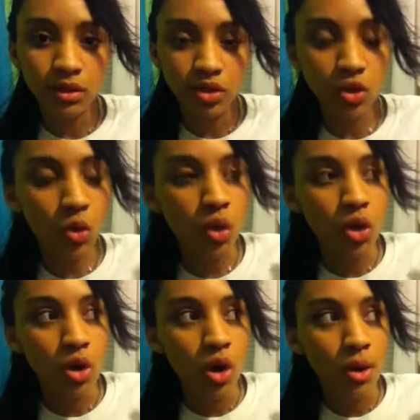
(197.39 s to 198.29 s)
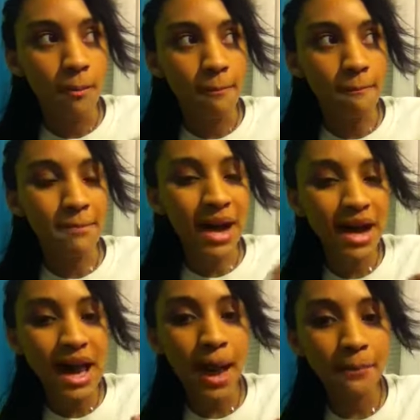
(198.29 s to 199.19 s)
So, my
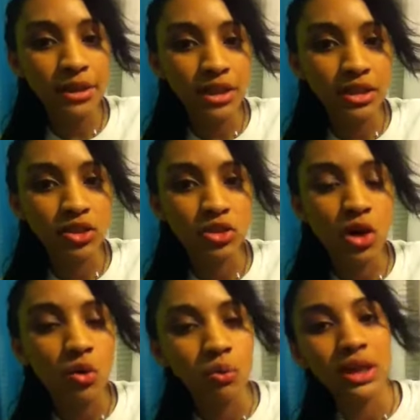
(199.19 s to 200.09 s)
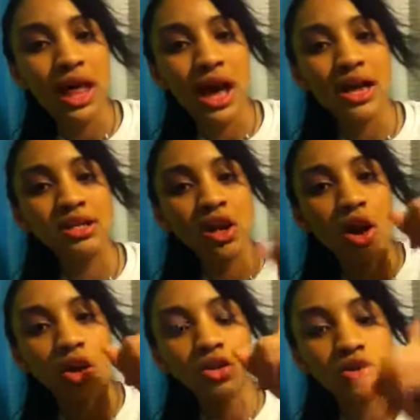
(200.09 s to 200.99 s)
happiness relies
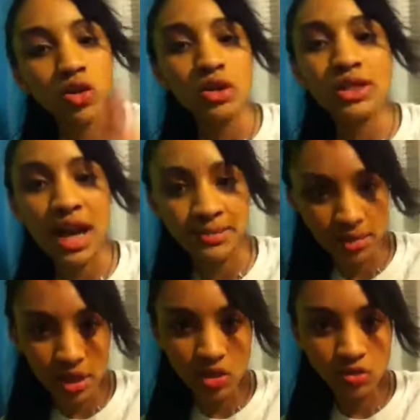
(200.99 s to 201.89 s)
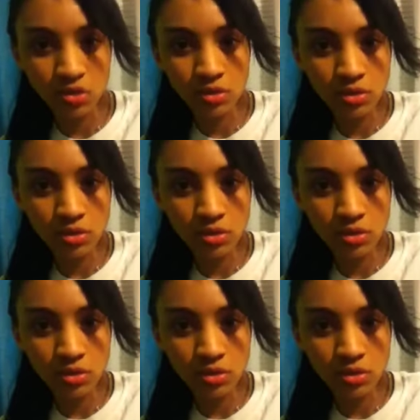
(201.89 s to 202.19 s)
on your time schedule.